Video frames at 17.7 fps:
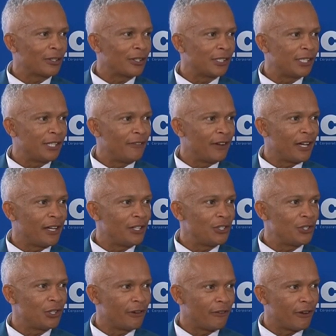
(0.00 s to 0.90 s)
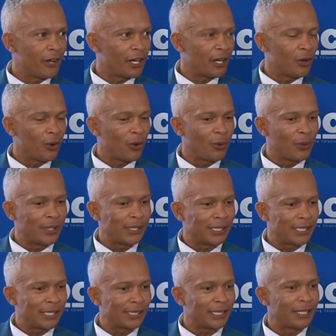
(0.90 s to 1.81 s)
Zivaye Shigovare, always
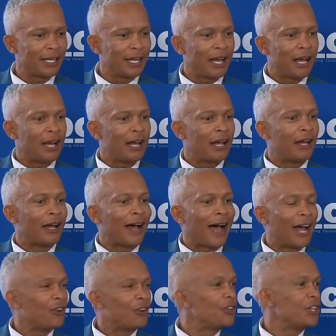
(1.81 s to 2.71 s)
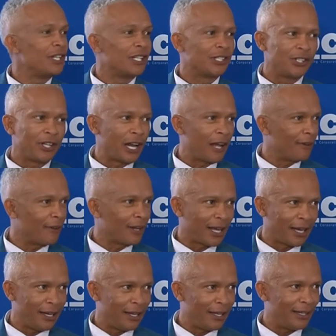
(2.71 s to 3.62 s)
says that hydrogen does not have a
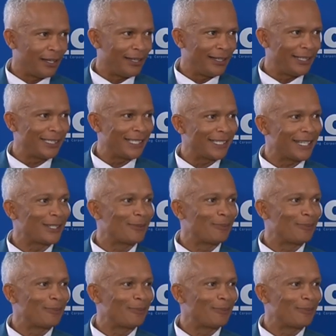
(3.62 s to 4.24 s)
color. And he says that